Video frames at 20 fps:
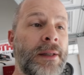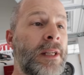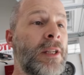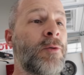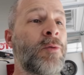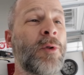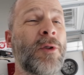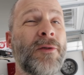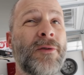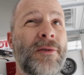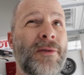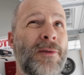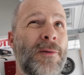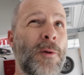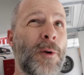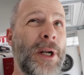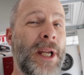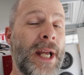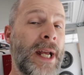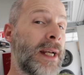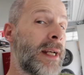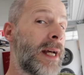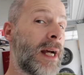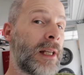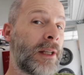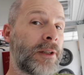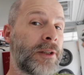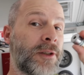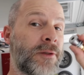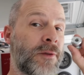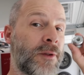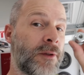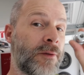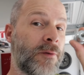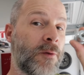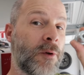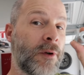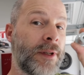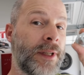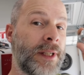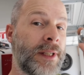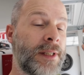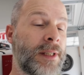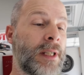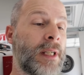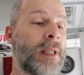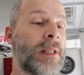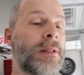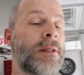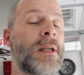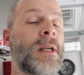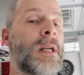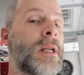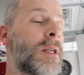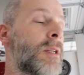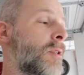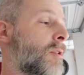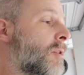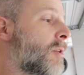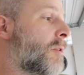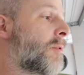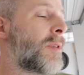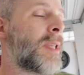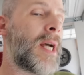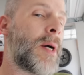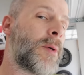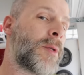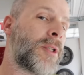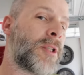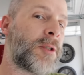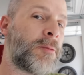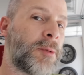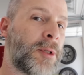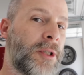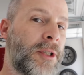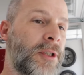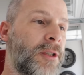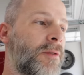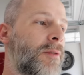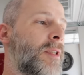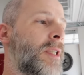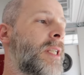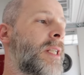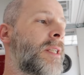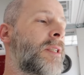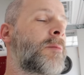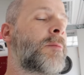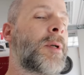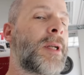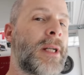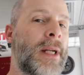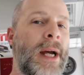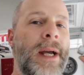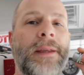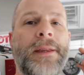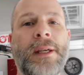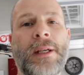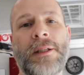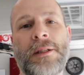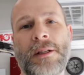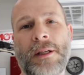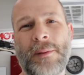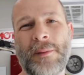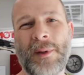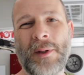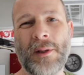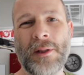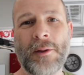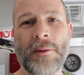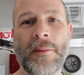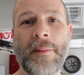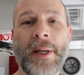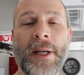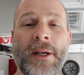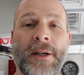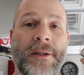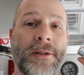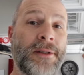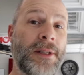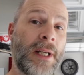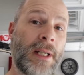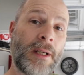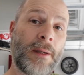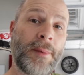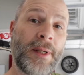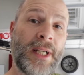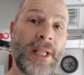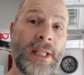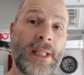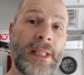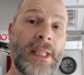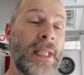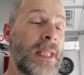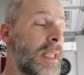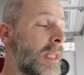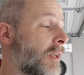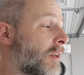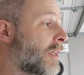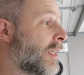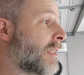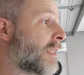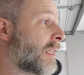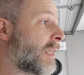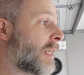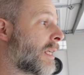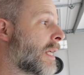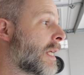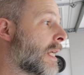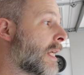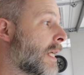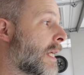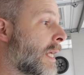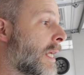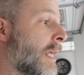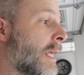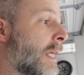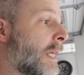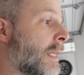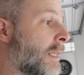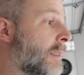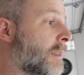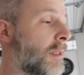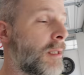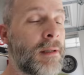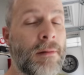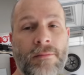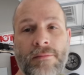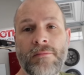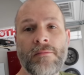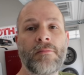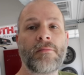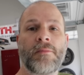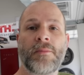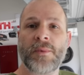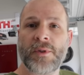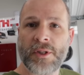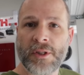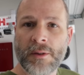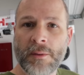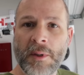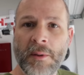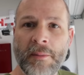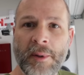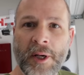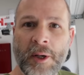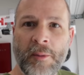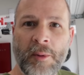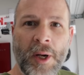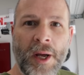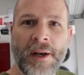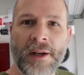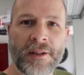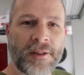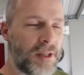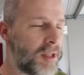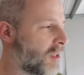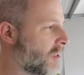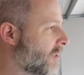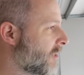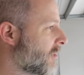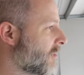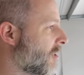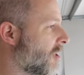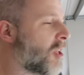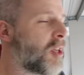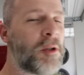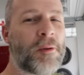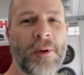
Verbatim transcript: These were $48 for the four of these things. So that was a splurge for this, but I think it's going to be a little bit better. There's not going to be any leaking or anything. And it's just going to be a better product all, on, all